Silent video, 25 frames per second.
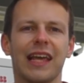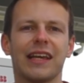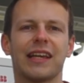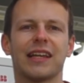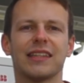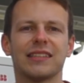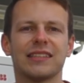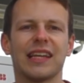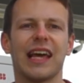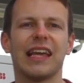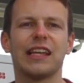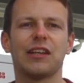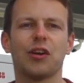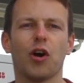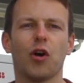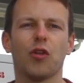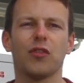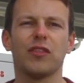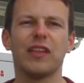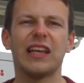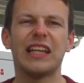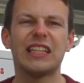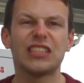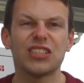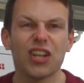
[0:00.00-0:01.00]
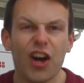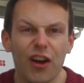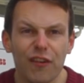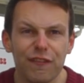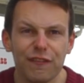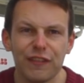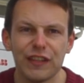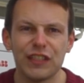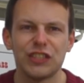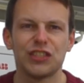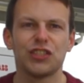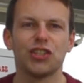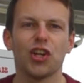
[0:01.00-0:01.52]
it can take on the
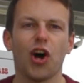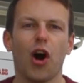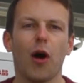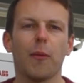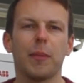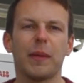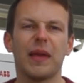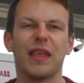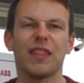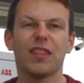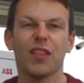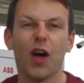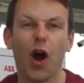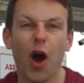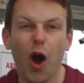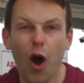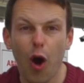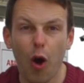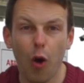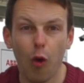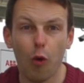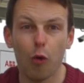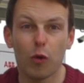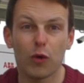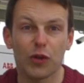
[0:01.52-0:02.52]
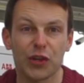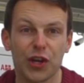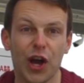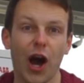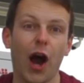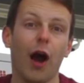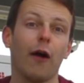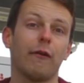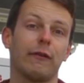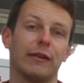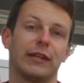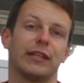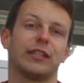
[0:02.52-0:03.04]
toughest job in the whole
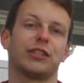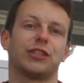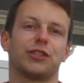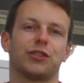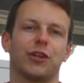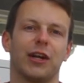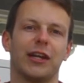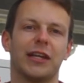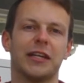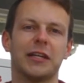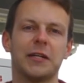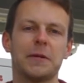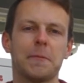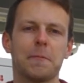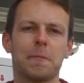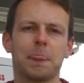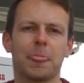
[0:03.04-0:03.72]
car industry.